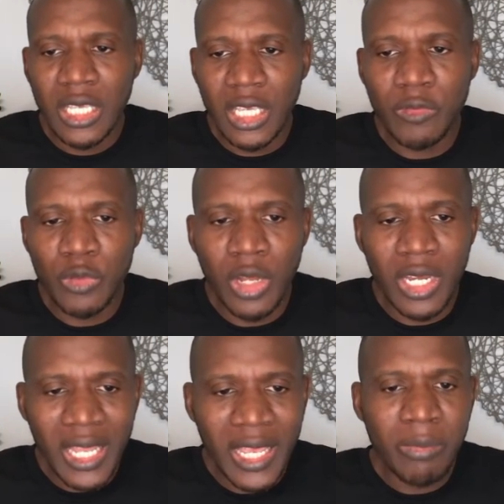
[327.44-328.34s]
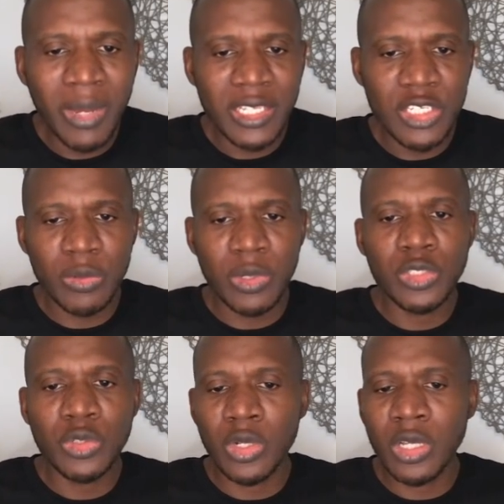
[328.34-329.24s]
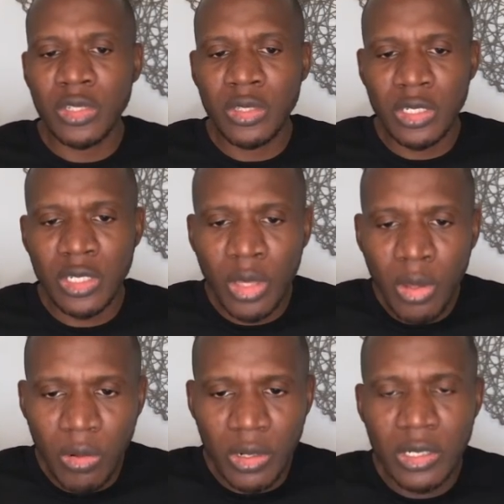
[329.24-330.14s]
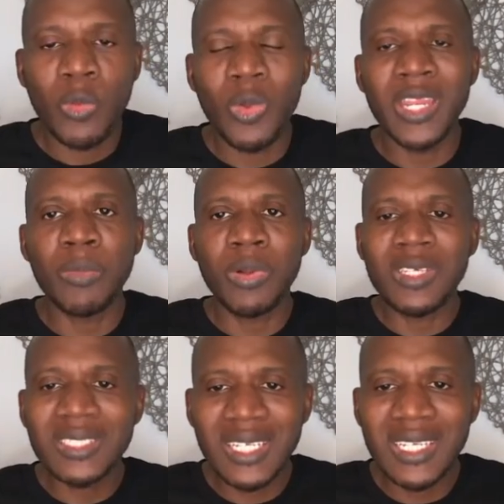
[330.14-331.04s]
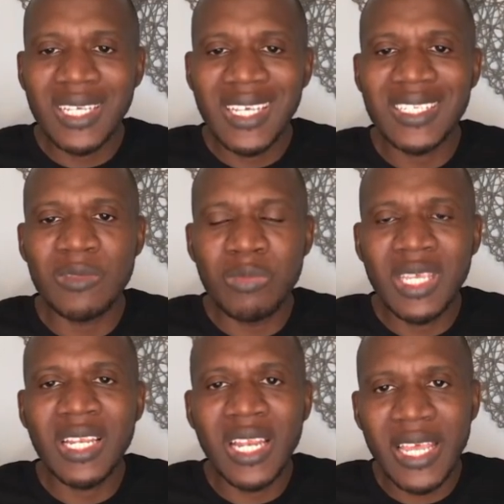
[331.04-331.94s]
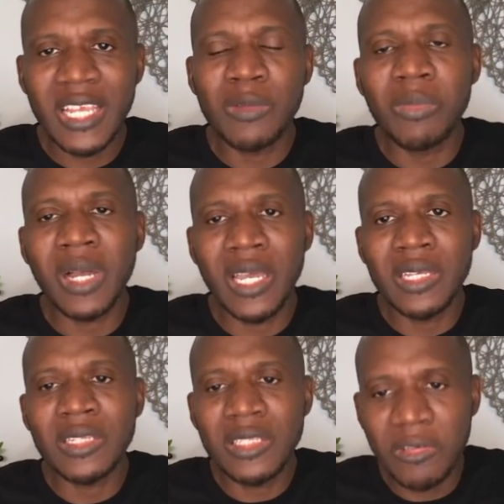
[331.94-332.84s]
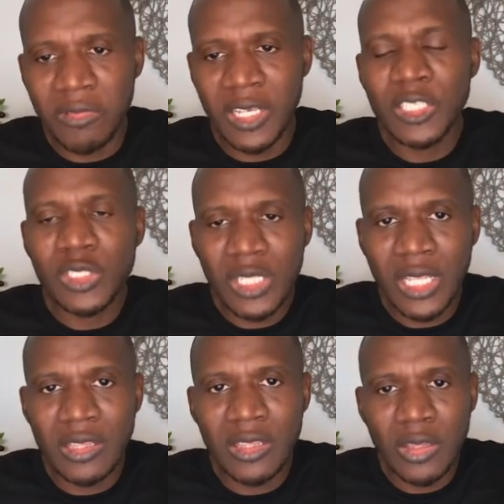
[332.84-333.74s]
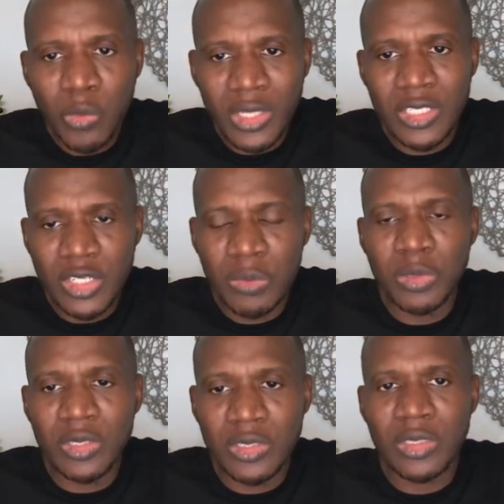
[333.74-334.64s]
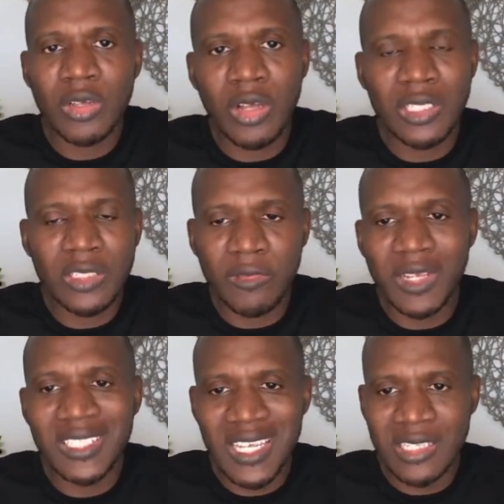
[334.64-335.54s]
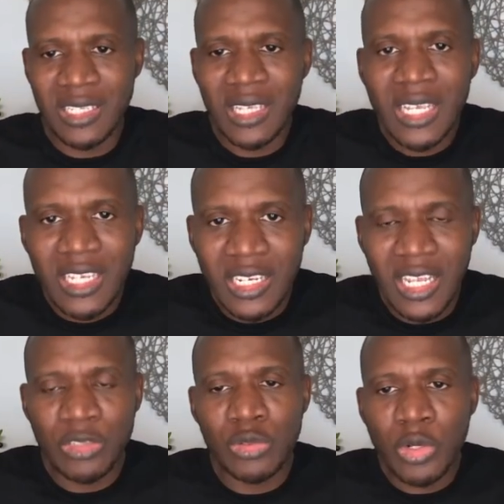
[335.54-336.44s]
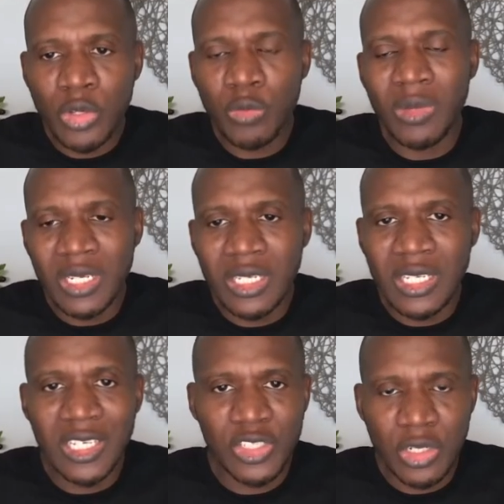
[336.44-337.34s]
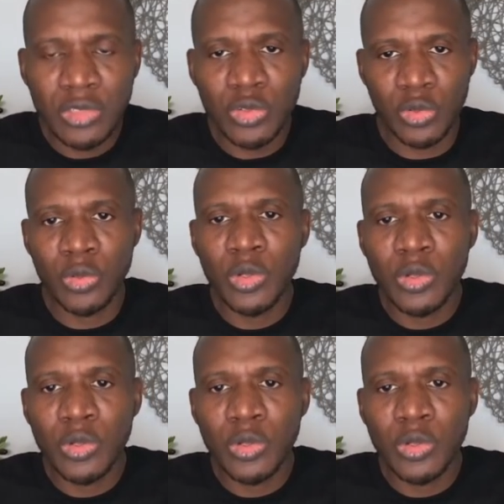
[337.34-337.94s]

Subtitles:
if you are led by the Spirit, you're not under the law. When a person is being led by the flesh, that what the scripture is calling the flesh, as the natural human nature to